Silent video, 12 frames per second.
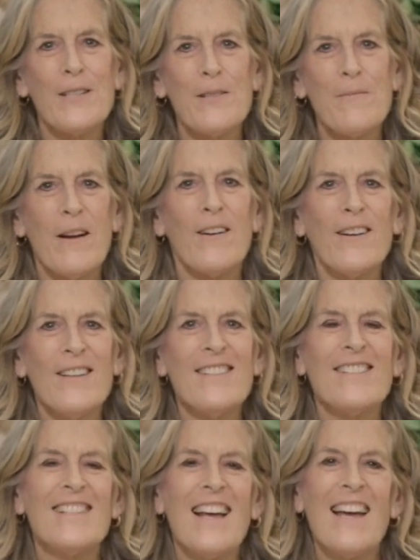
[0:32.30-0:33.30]

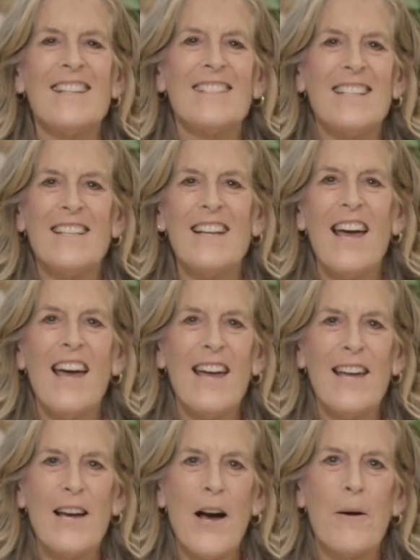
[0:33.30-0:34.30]
Damaris, and
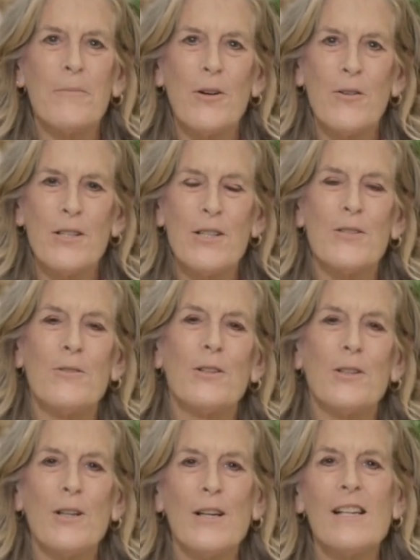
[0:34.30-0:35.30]
today I'm going to do a
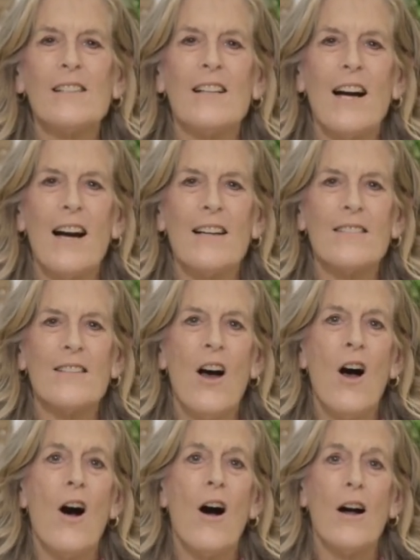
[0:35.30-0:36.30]
cooking class
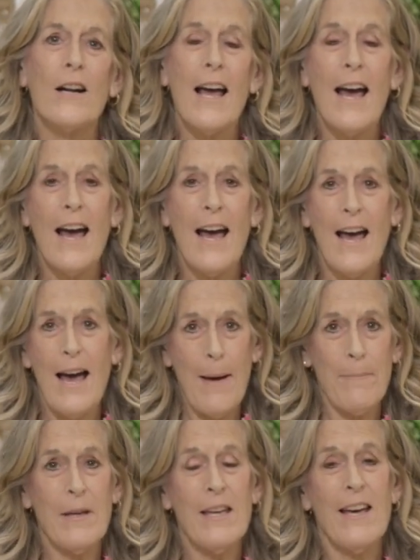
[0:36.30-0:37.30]
on
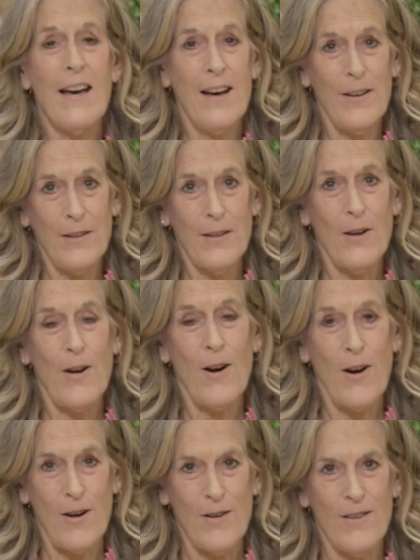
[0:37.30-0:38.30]
Happy Health
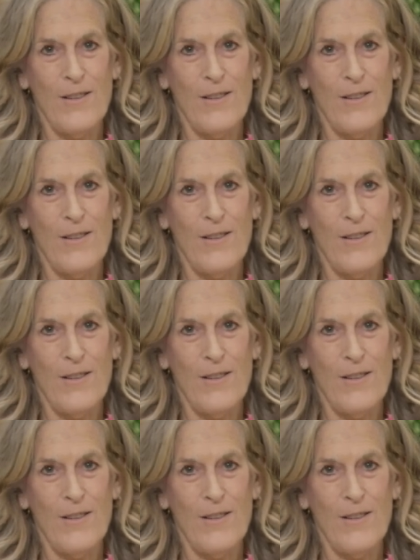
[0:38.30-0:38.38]
Heart.